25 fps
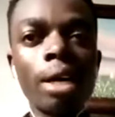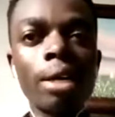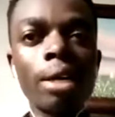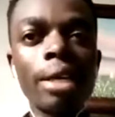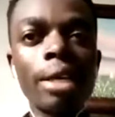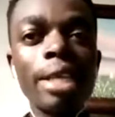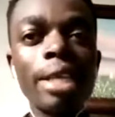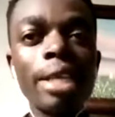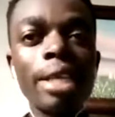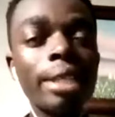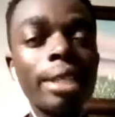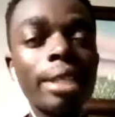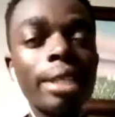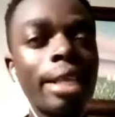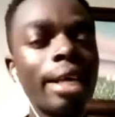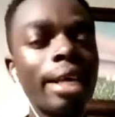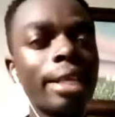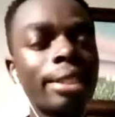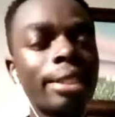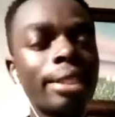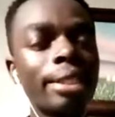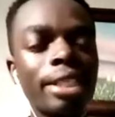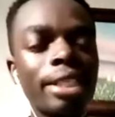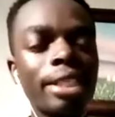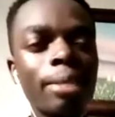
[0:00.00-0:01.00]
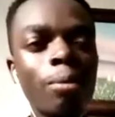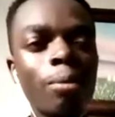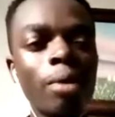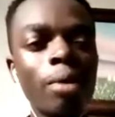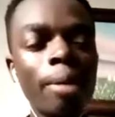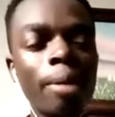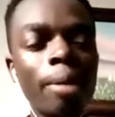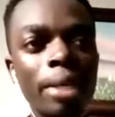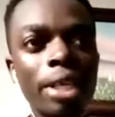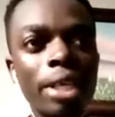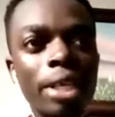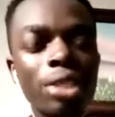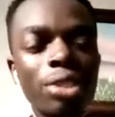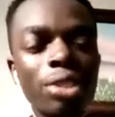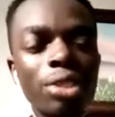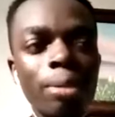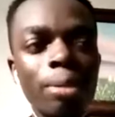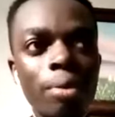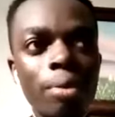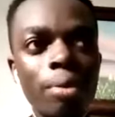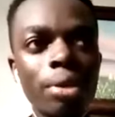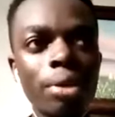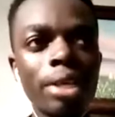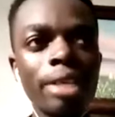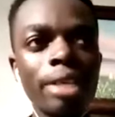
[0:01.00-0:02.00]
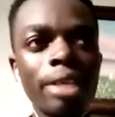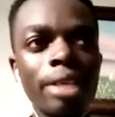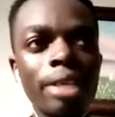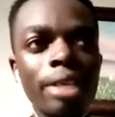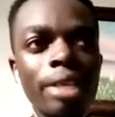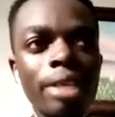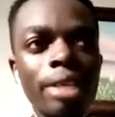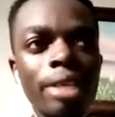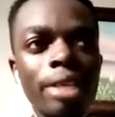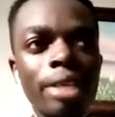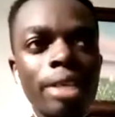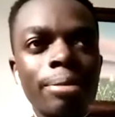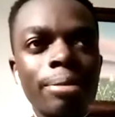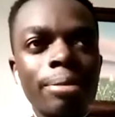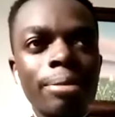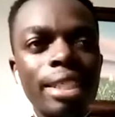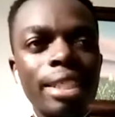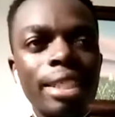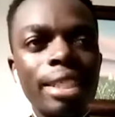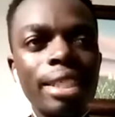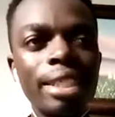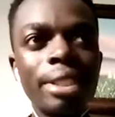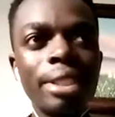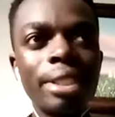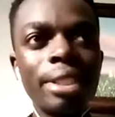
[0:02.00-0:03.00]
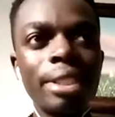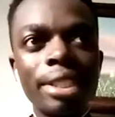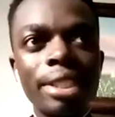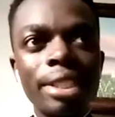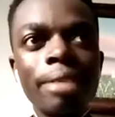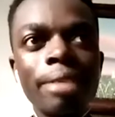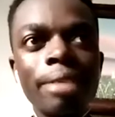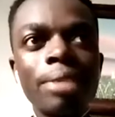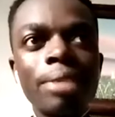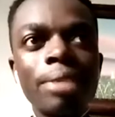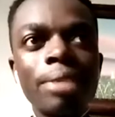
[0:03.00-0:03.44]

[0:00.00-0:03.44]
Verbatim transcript: easily accessible application programs and database systems